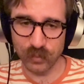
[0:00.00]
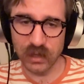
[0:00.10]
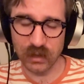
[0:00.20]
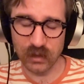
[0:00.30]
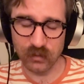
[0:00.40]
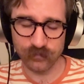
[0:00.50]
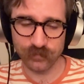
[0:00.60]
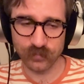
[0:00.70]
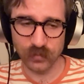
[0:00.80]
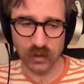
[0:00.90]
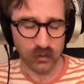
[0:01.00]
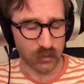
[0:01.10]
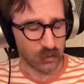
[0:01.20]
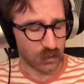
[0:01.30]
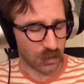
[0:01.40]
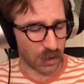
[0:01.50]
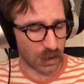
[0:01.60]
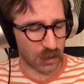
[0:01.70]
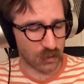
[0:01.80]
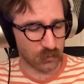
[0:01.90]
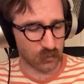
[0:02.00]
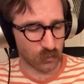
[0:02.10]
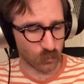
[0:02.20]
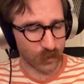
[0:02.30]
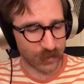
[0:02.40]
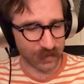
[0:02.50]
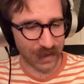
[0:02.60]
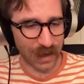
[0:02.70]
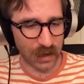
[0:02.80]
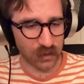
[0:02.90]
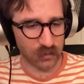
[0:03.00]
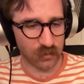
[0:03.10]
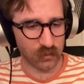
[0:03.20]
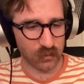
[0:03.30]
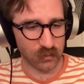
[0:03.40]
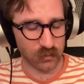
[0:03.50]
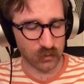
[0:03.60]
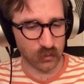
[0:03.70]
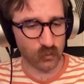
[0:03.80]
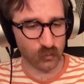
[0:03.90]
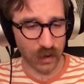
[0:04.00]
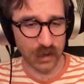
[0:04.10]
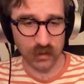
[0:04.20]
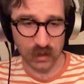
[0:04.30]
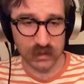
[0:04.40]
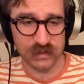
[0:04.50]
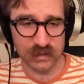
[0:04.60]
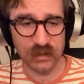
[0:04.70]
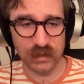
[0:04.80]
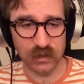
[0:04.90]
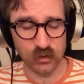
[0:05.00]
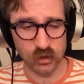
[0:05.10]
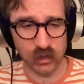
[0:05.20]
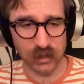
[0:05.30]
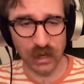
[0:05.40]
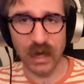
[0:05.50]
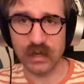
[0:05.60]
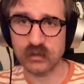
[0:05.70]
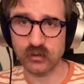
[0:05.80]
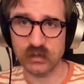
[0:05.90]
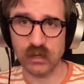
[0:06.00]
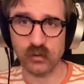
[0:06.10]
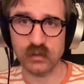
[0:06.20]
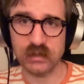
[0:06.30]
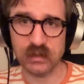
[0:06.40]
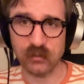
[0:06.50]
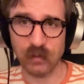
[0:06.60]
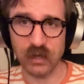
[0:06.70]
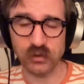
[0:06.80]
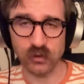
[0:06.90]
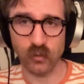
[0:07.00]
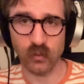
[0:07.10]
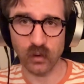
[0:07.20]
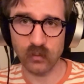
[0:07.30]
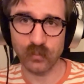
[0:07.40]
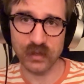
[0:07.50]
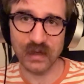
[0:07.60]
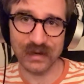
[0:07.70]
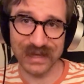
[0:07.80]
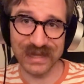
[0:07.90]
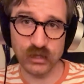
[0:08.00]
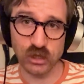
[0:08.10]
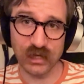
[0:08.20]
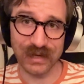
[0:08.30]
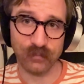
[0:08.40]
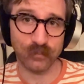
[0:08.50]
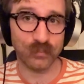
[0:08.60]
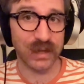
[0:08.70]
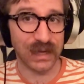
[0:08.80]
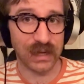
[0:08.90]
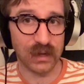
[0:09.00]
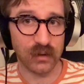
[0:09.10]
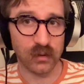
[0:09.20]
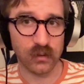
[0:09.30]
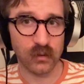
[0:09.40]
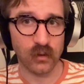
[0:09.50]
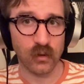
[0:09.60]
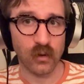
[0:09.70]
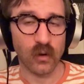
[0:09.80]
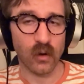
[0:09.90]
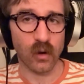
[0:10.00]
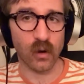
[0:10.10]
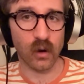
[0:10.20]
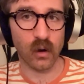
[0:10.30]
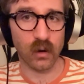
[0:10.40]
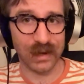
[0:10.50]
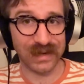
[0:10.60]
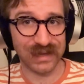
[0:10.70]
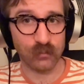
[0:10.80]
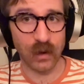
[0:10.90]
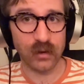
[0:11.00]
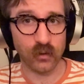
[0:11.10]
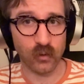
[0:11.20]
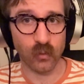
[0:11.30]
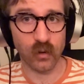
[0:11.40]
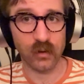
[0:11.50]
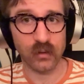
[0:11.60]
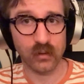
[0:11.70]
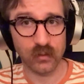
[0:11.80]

B. And with that, you'll recognize C, E, and G as your standard C major chord, but then E, G, and B are an E minor chord.